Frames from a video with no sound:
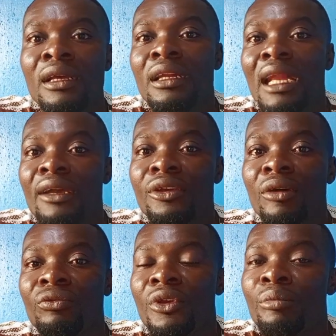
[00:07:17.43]
lacking
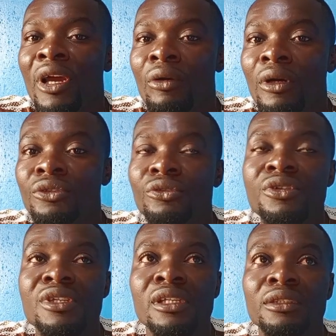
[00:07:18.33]
of view mirror
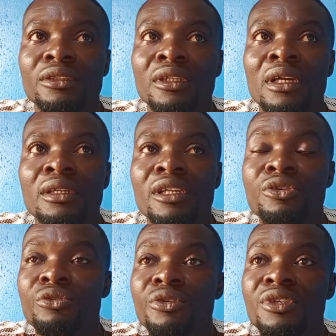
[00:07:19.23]
usage, the
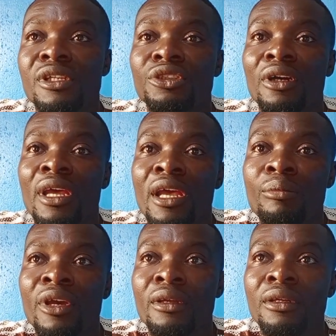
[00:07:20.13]
usage of
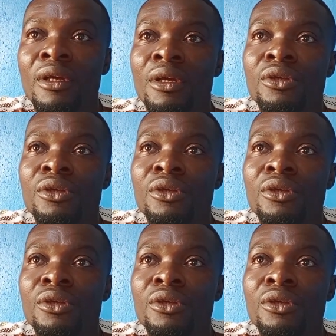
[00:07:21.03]
helmet.